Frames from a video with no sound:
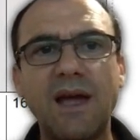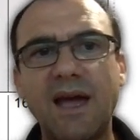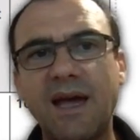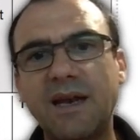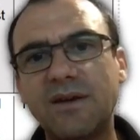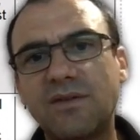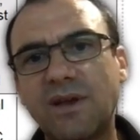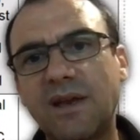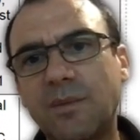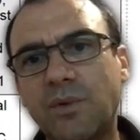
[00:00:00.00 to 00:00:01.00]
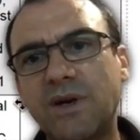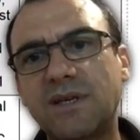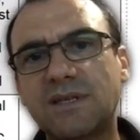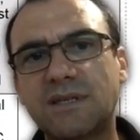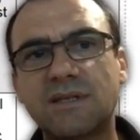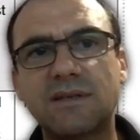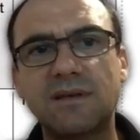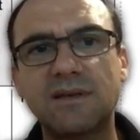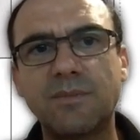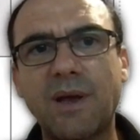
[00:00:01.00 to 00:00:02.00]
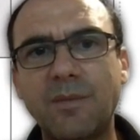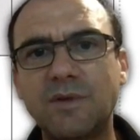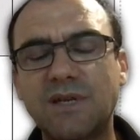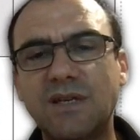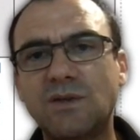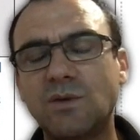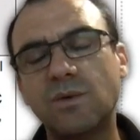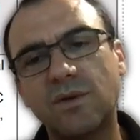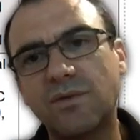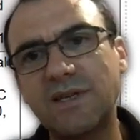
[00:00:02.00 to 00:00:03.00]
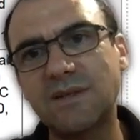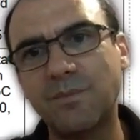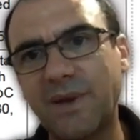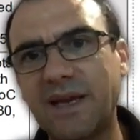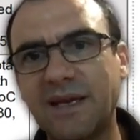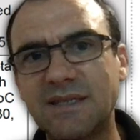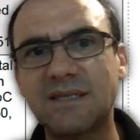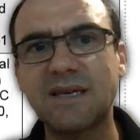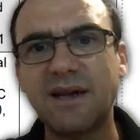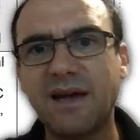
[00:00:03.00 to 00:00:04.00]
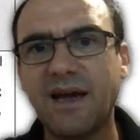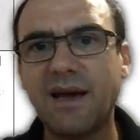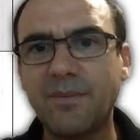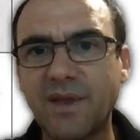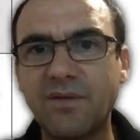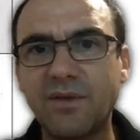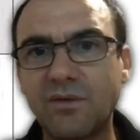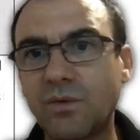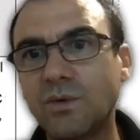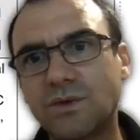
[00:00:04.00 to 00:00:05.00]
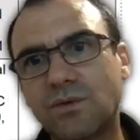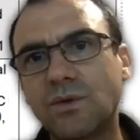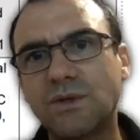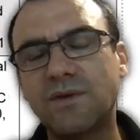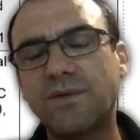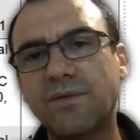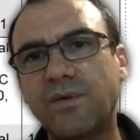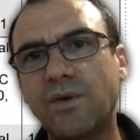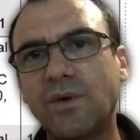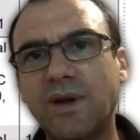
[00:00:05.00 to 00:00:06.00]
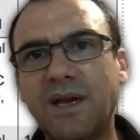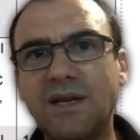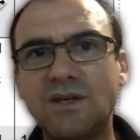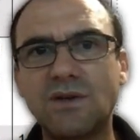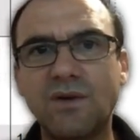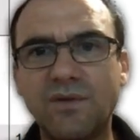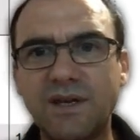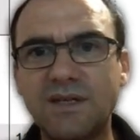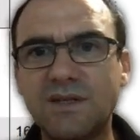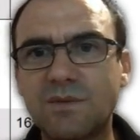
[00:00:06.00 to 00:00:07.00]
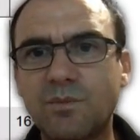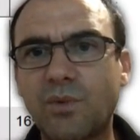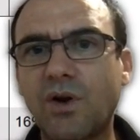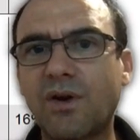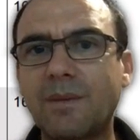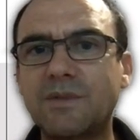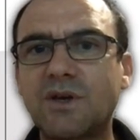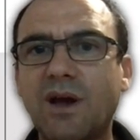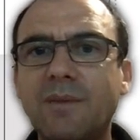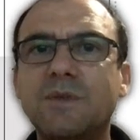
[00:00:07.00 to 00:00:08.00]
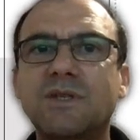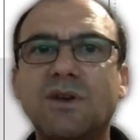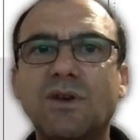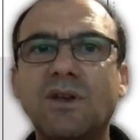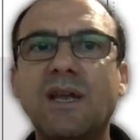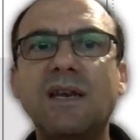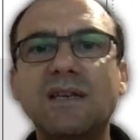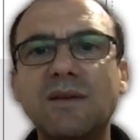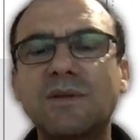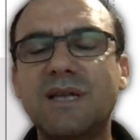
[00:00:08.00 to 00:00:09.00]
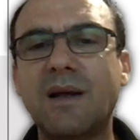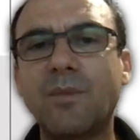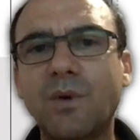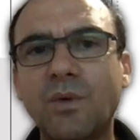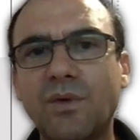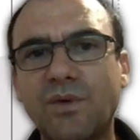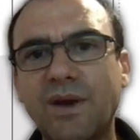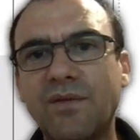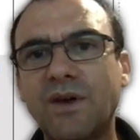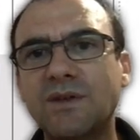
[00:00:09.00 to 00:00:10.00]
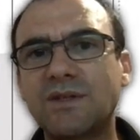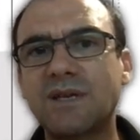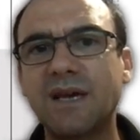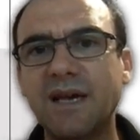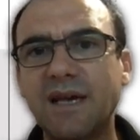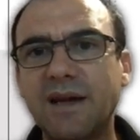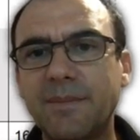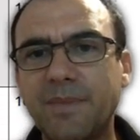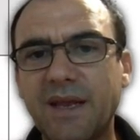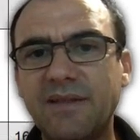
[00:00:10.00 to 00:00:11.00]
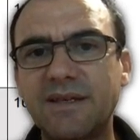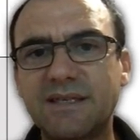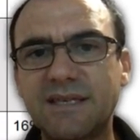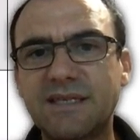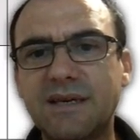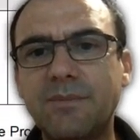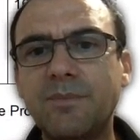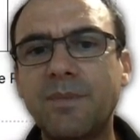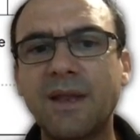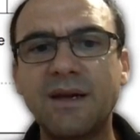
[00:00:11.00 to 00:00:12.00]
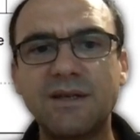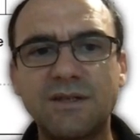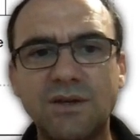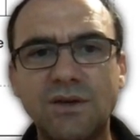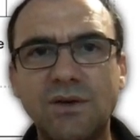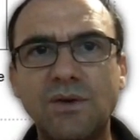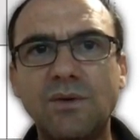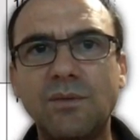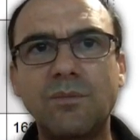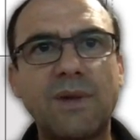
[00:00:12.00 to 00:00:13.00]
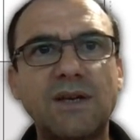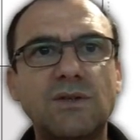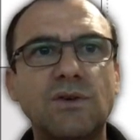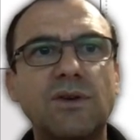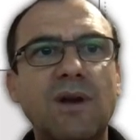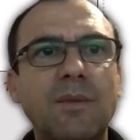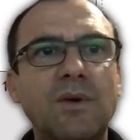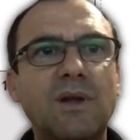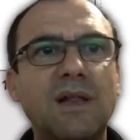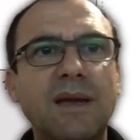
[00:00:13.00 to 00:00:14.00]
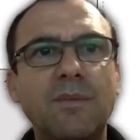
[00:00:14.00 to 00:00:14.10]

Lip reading: and an apprentice payment schedule. The reason being is that the rules are all different for each of these program types, so you need to set up all three of those in the system to make sure you're able to claim